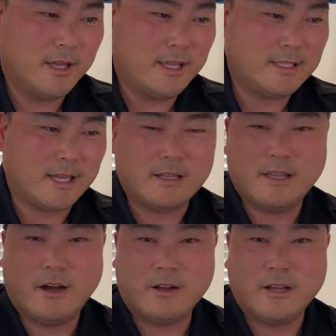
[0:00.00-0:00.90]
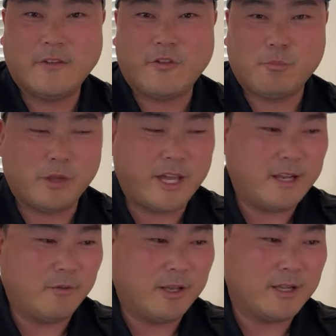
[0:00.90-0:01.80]
He's like on a different
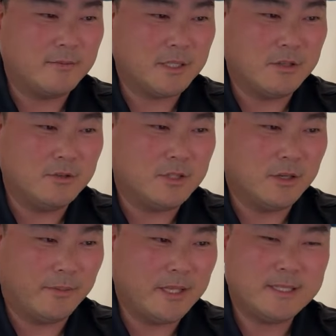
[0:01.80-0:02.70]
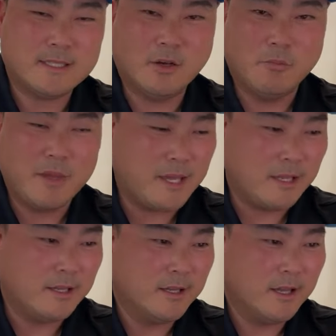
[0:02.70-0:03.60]
planet when it comes to YouTube. I mean, he's so
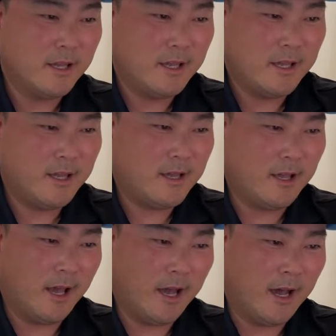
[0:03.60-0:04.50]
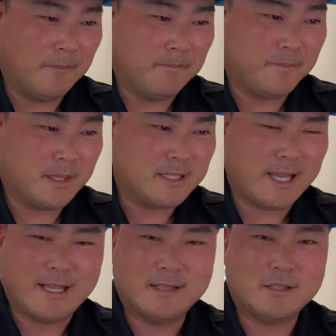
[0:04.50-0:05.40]
big. He's
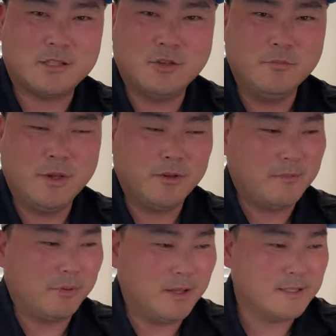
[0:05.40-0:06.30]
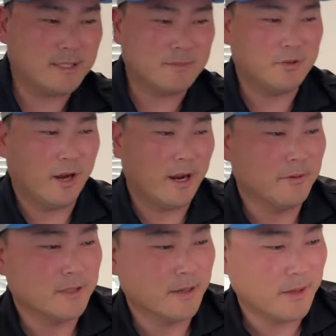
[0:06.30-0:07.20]
like 2 million plus
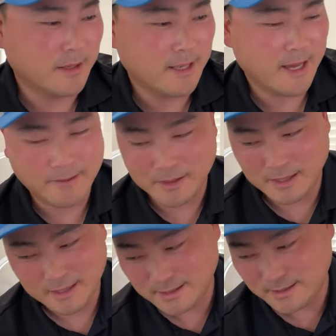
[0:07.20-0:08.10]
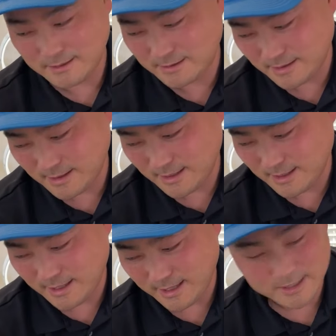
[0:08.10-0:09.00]
subscribers. I mean, yeah, I mean,
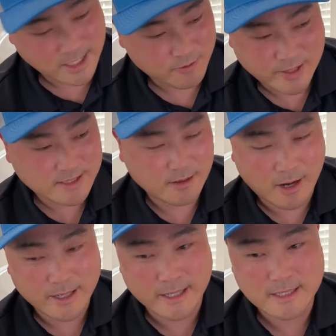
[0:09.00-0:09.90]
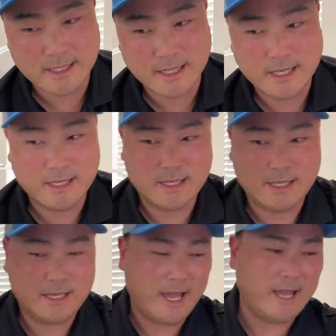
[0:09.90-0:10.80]
he generates an audience, and
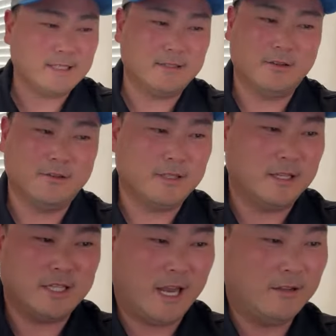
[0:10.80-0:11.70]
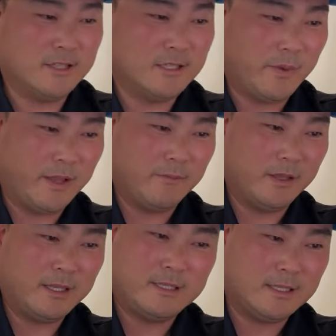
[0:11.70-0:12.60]
he has those challenges, man.
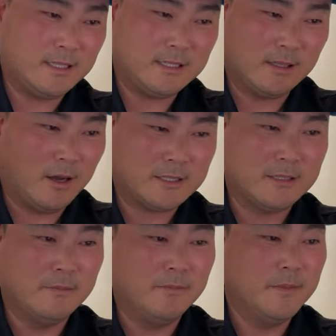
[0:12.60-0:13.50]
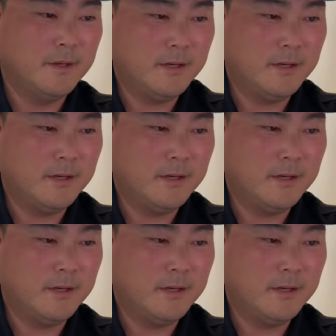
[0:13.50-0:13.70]
He's an awesome